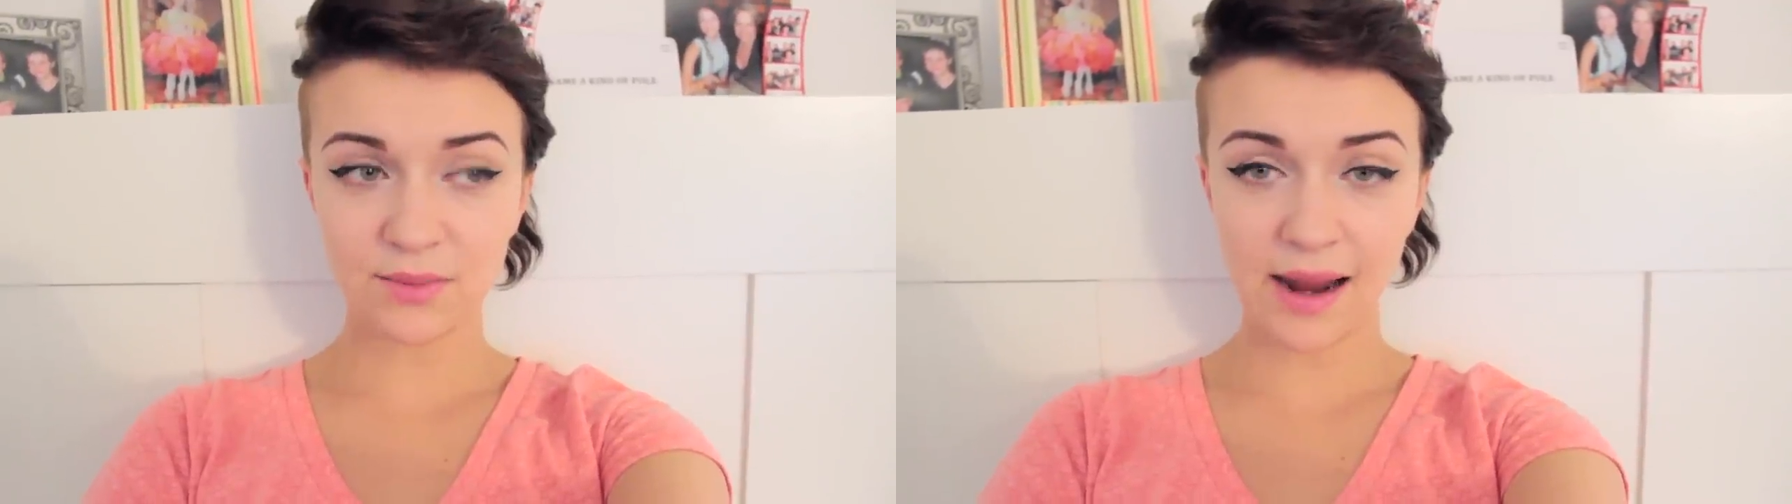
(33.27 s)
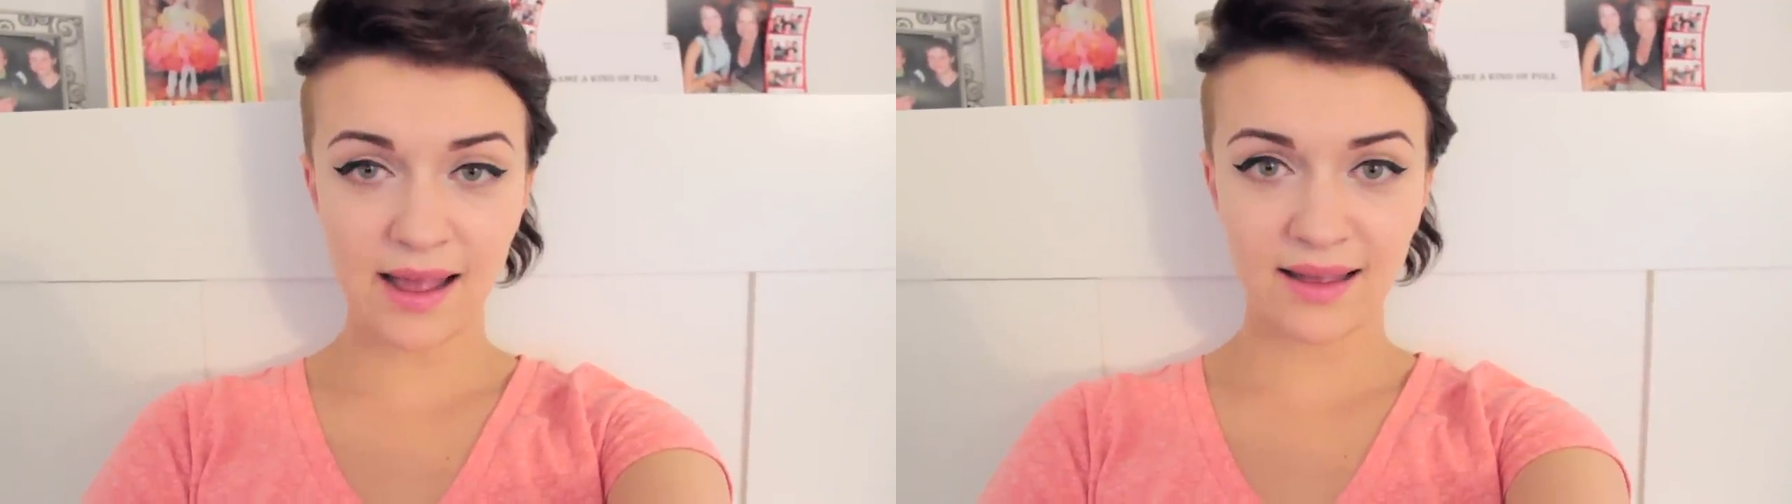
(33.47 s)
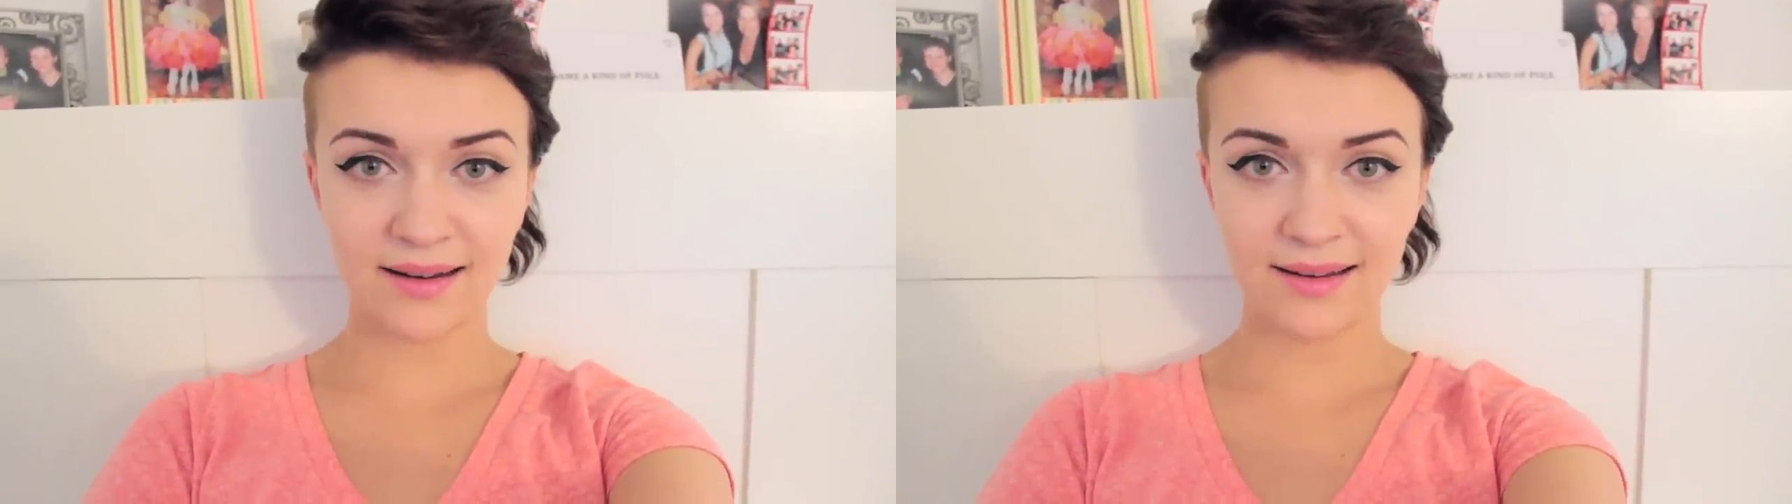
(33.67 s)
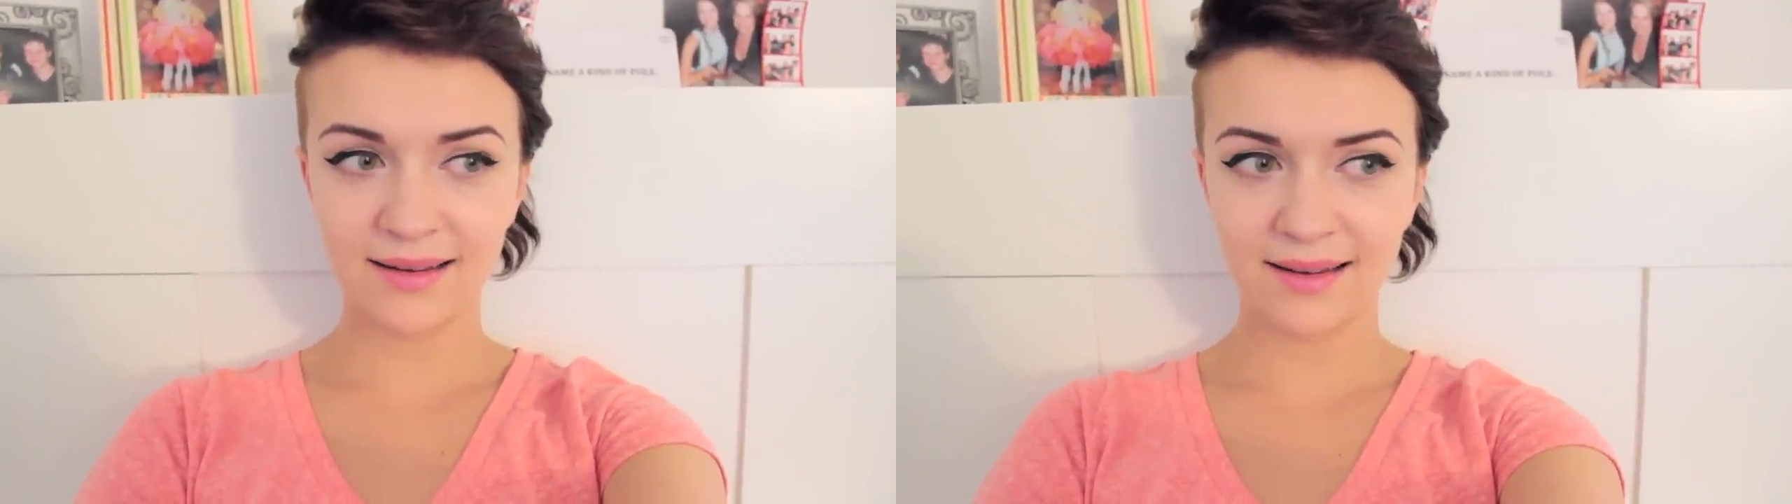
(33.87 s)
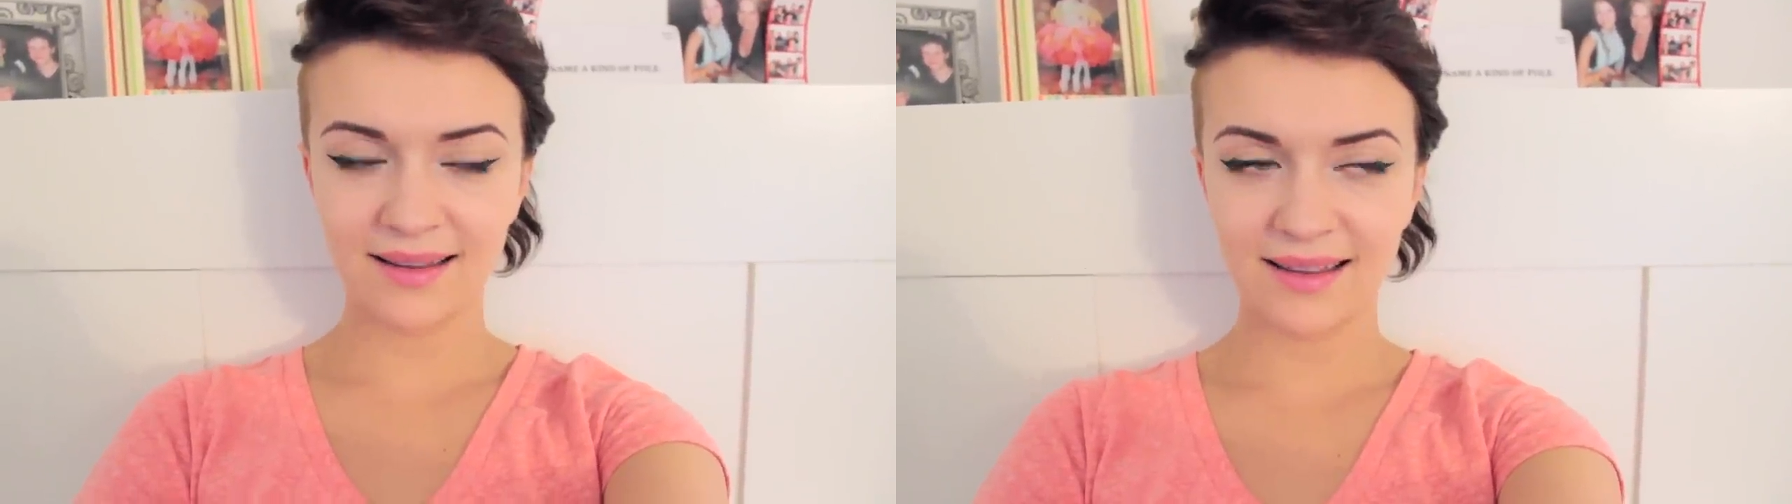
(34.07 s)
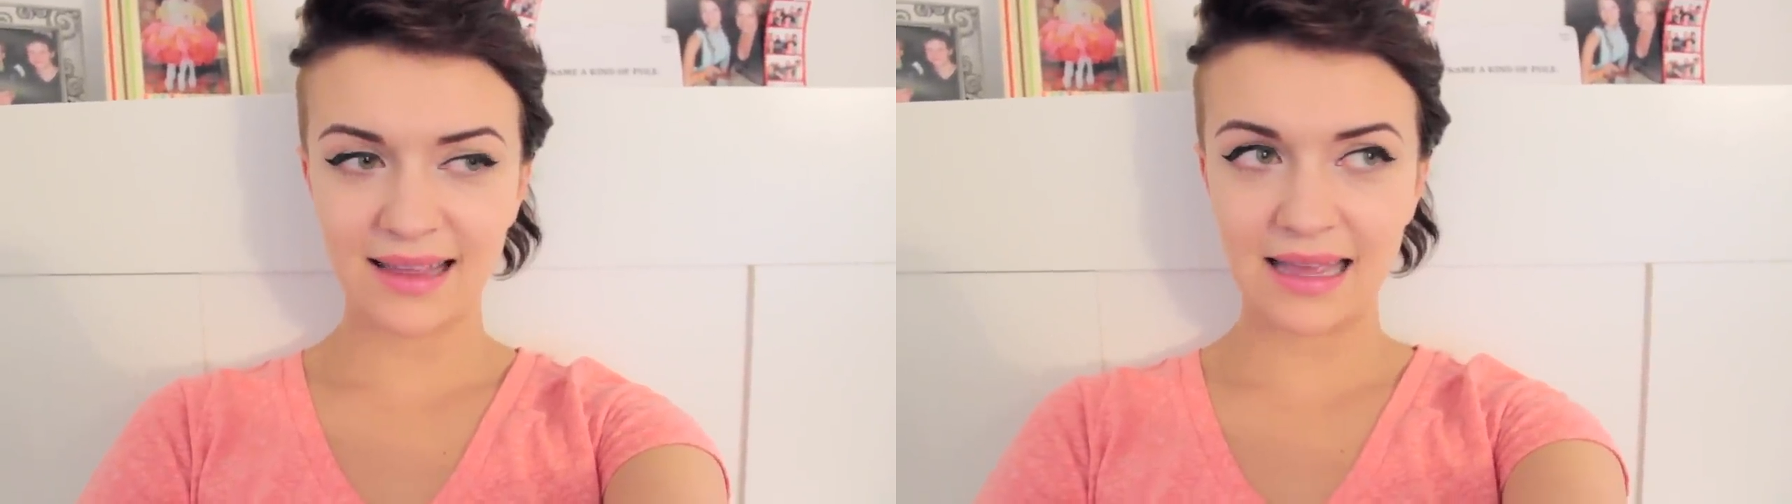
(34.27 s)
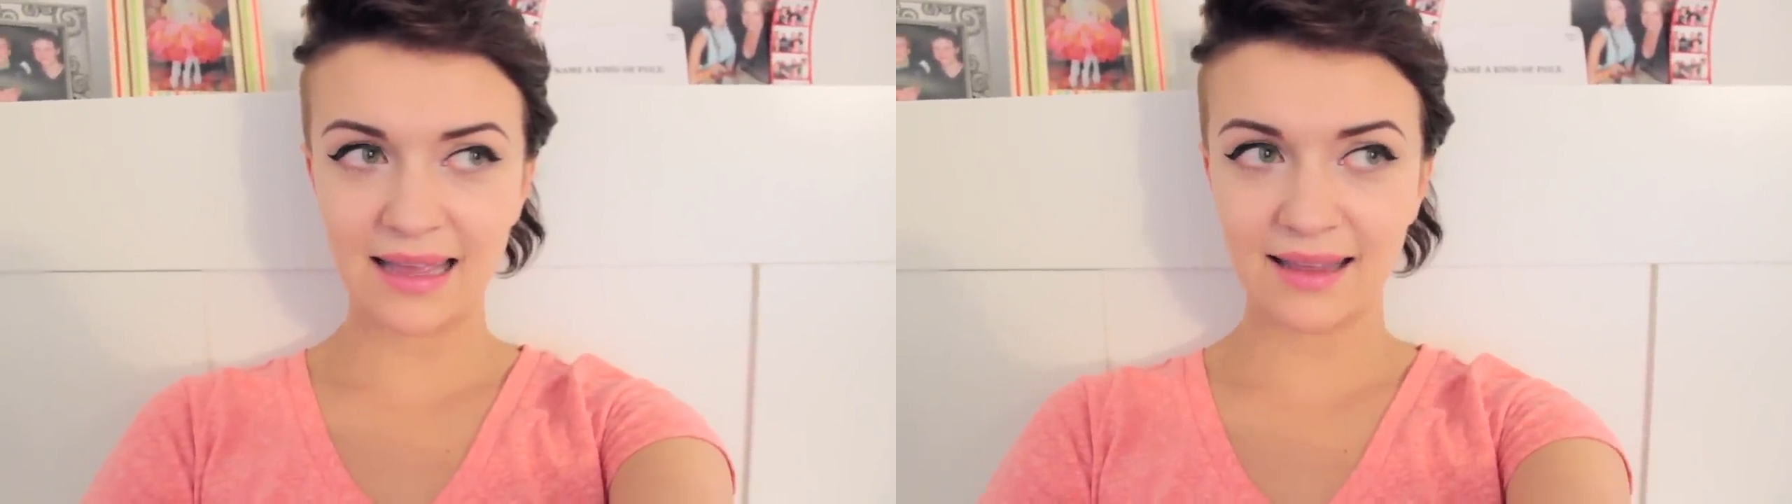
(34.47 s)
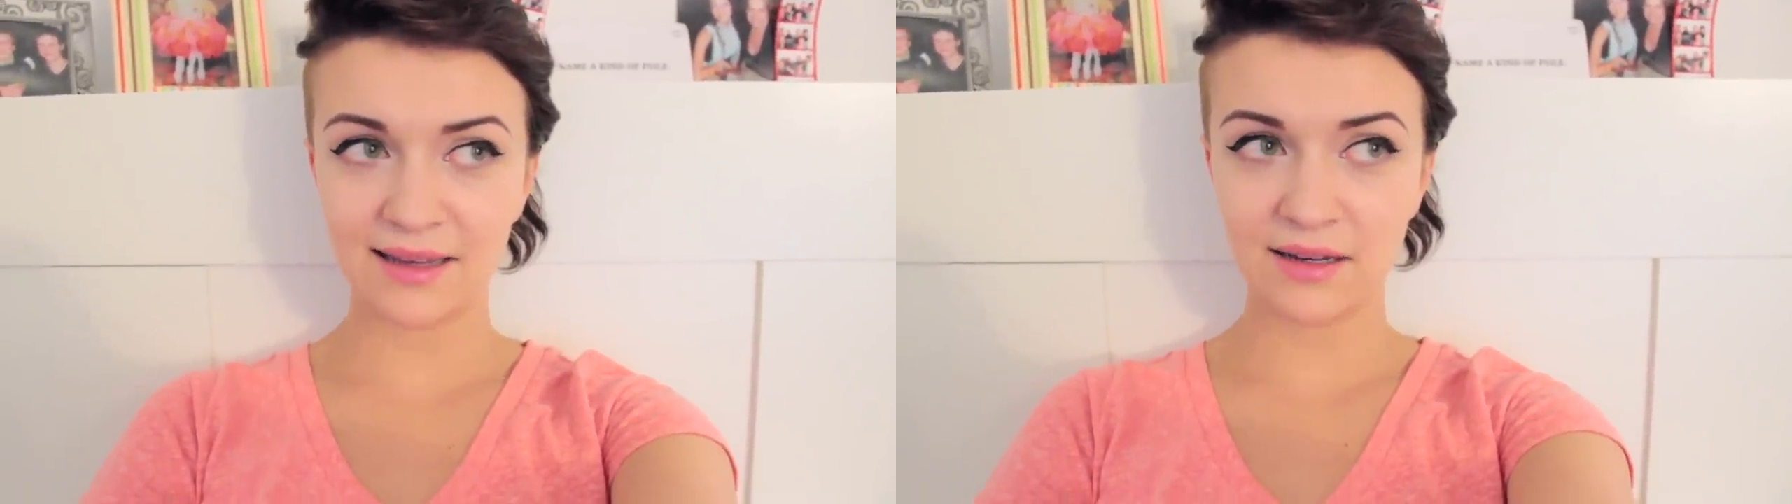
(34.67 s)
rad
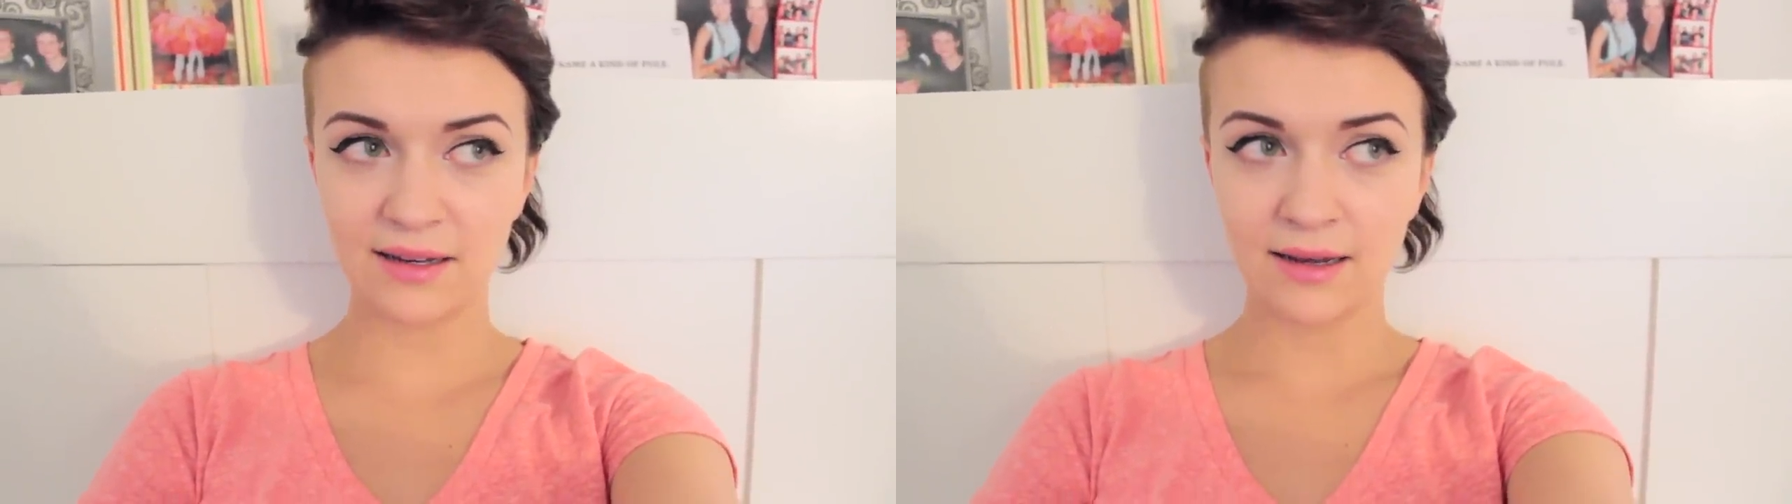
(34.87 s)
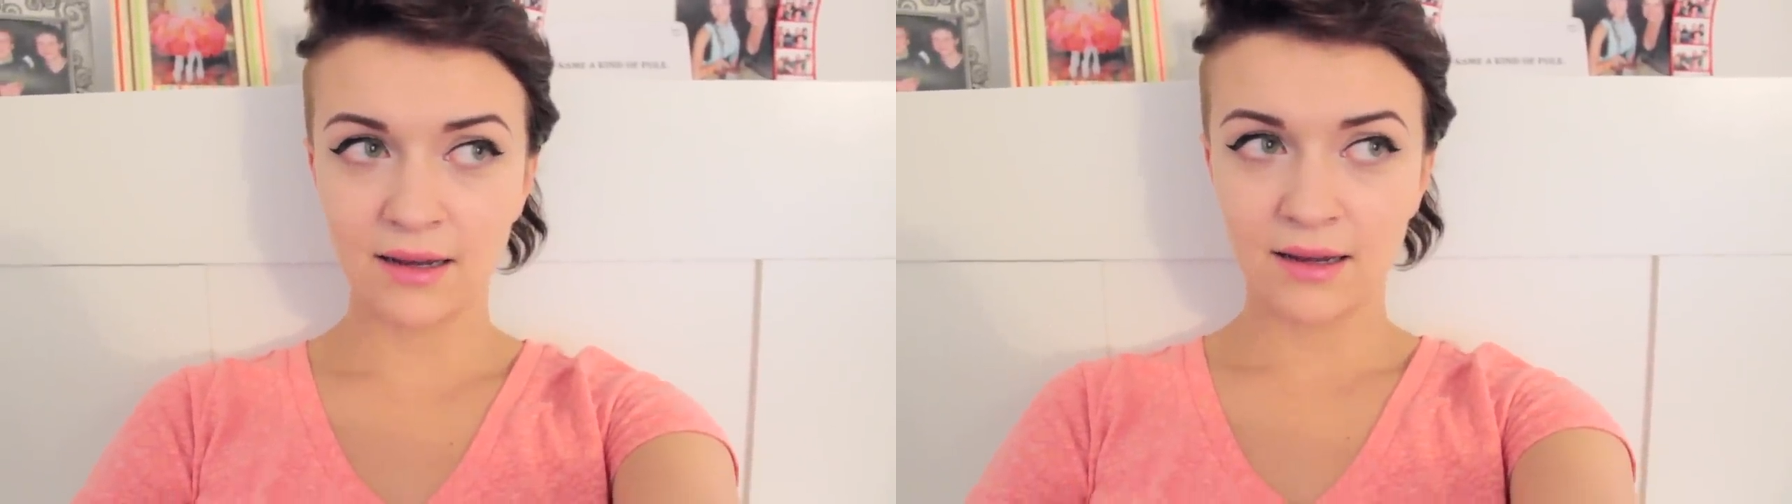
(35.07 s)
and